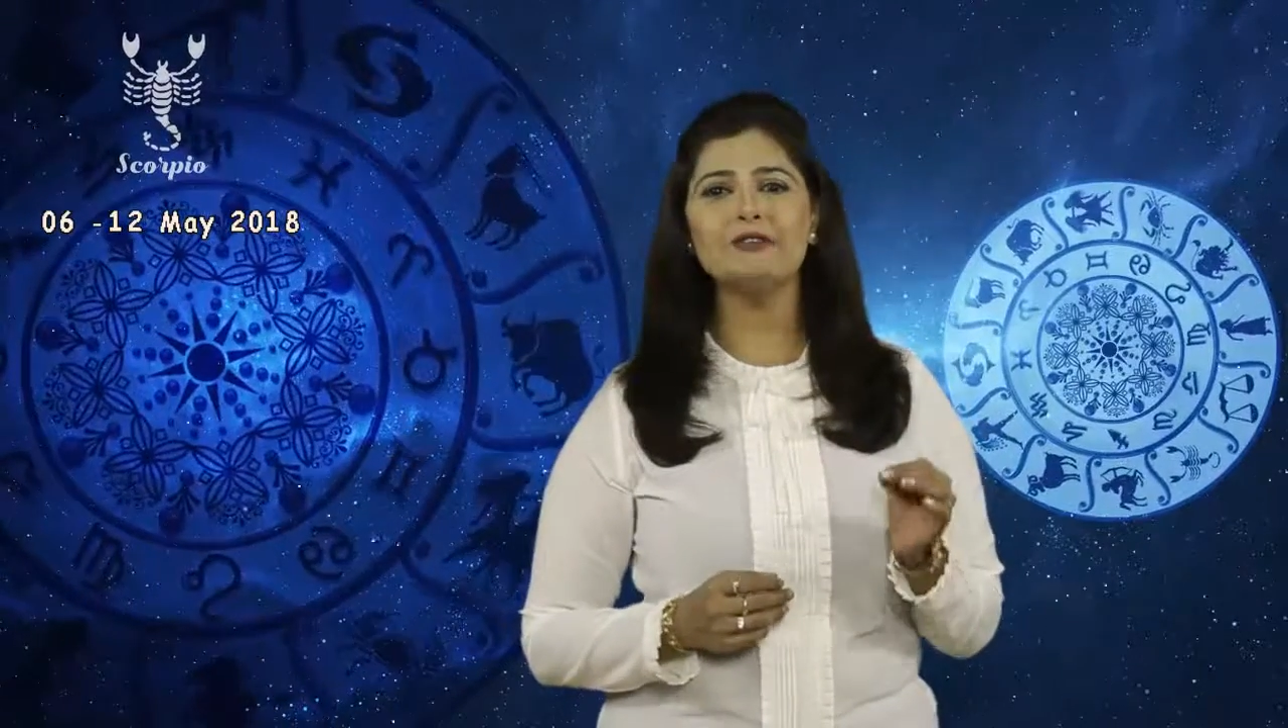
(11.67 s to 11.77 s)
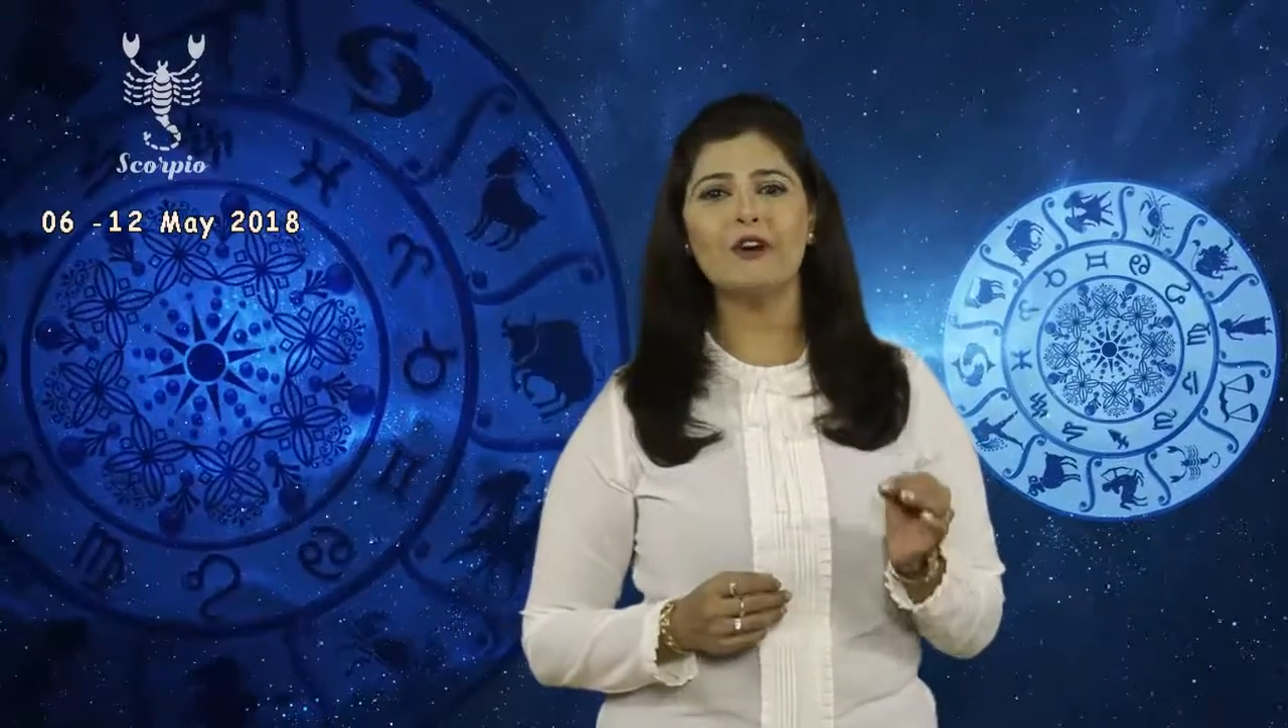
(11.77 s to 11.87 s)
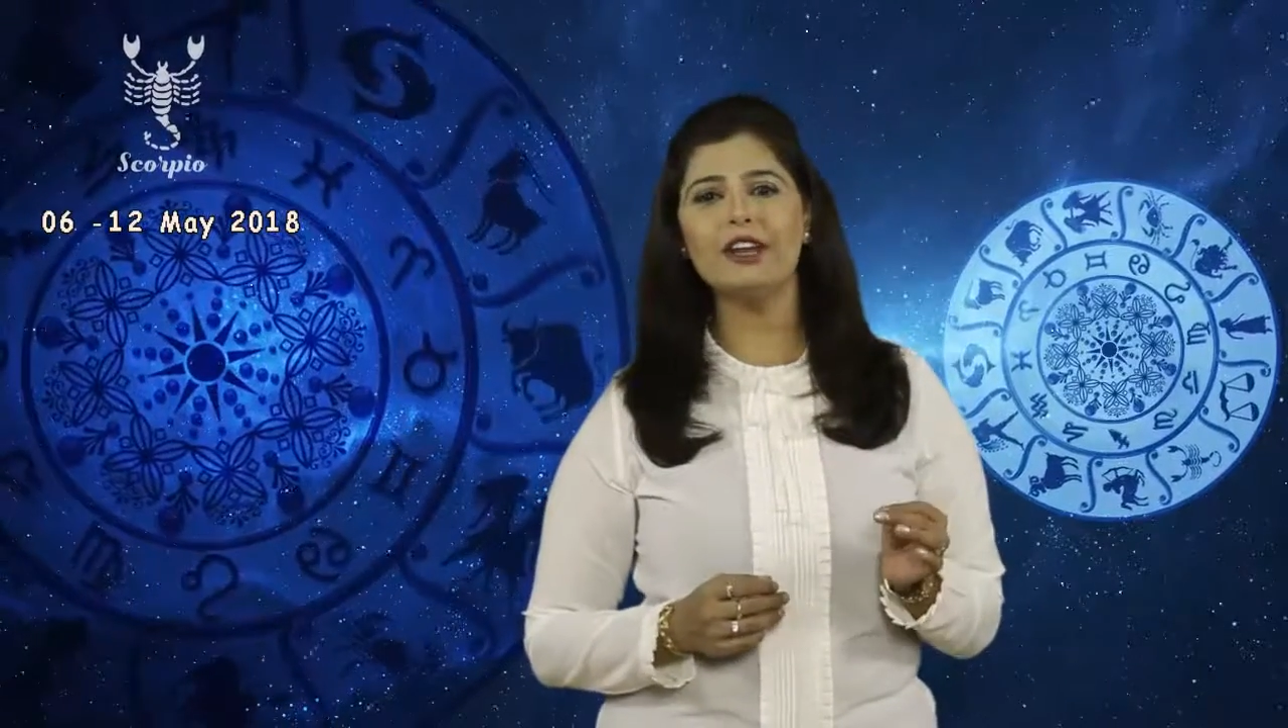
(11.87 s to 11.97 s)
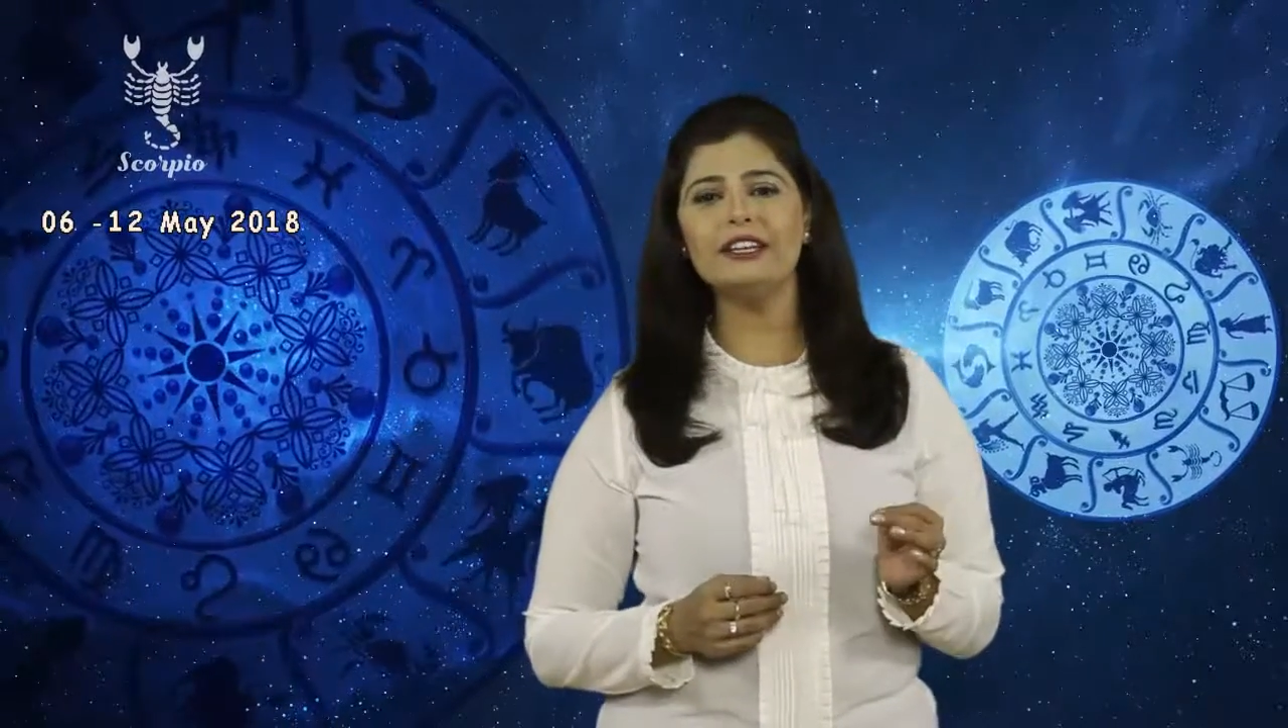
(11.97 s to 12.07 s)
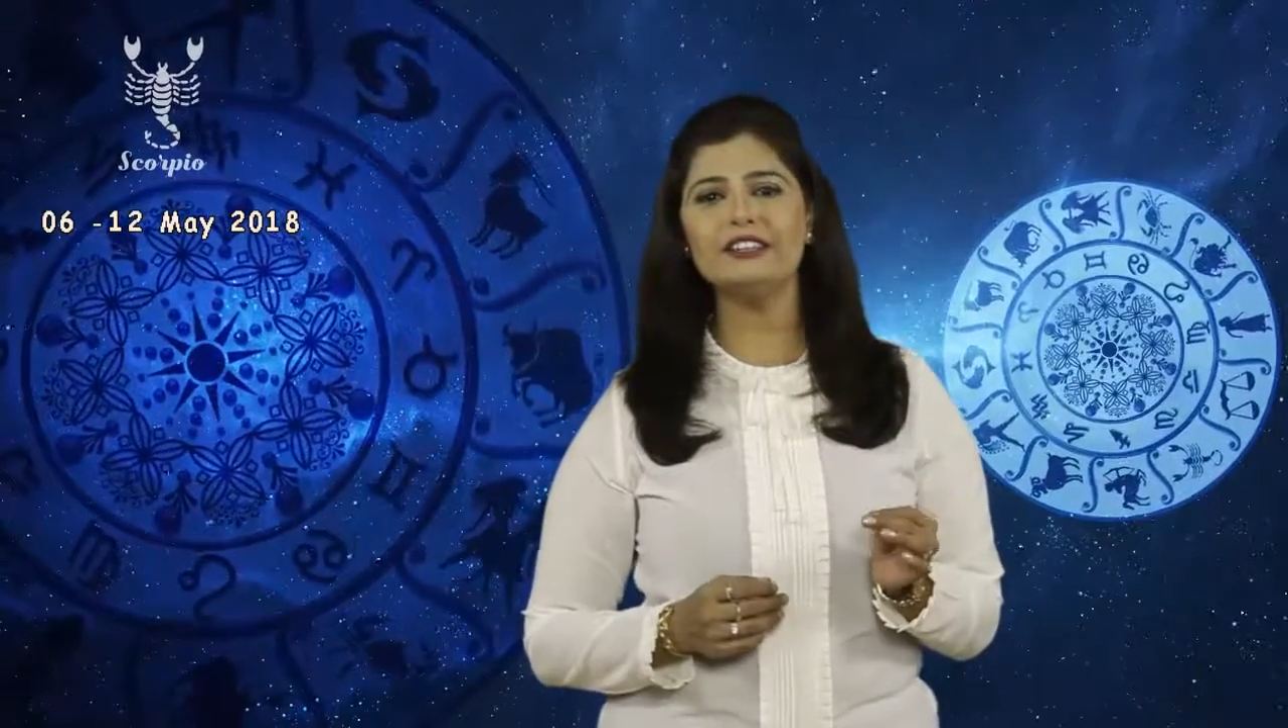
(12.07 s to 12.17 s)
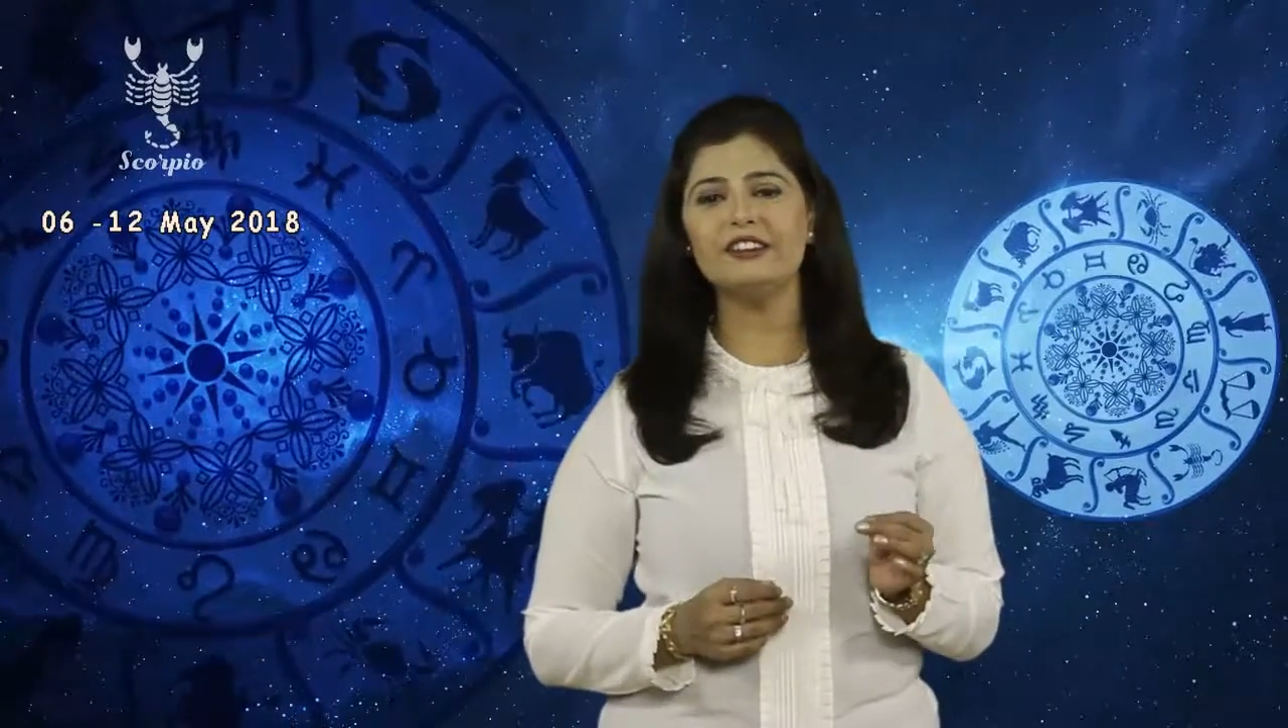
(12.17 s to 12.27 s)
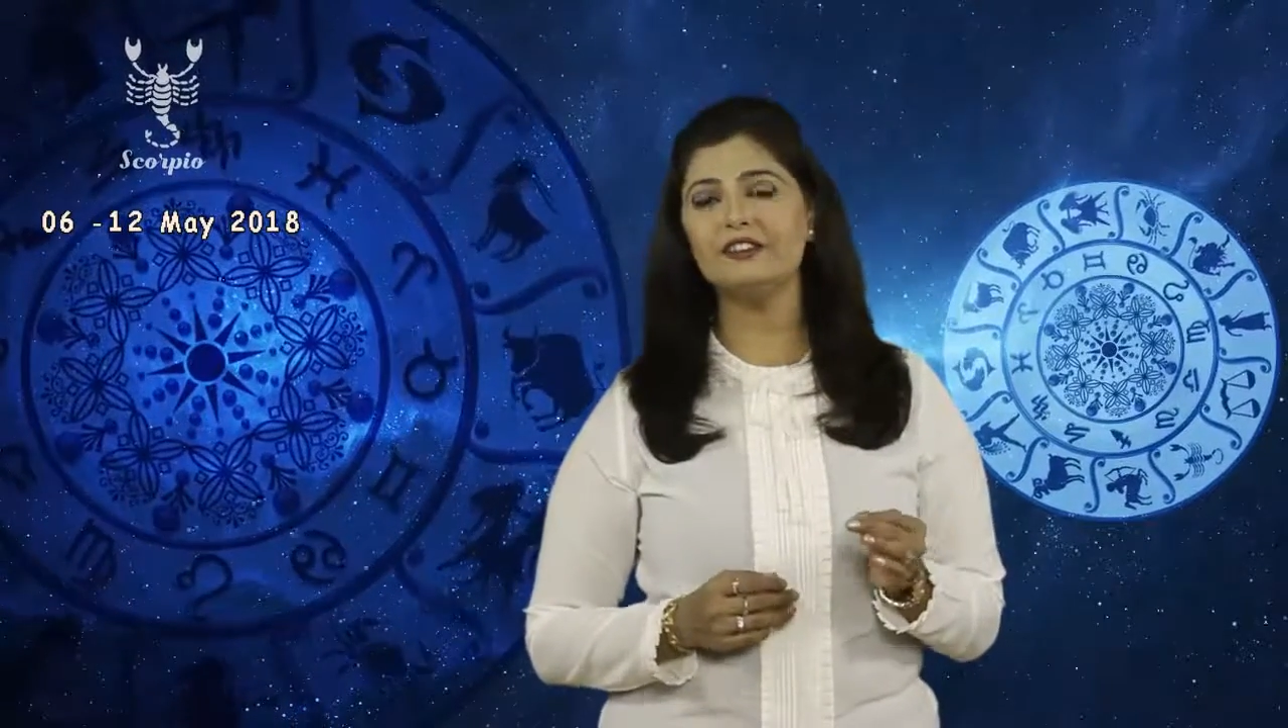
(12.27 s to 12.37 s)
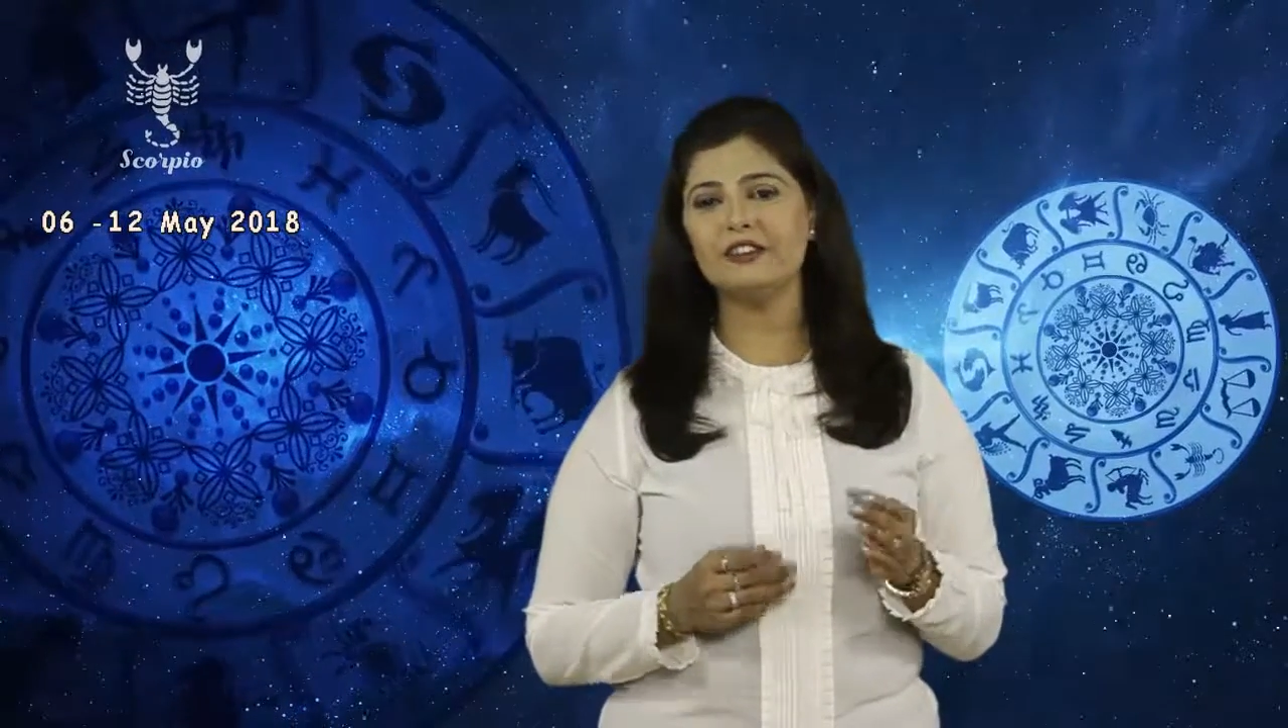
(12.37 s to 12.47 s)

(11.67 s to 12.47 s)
volunteer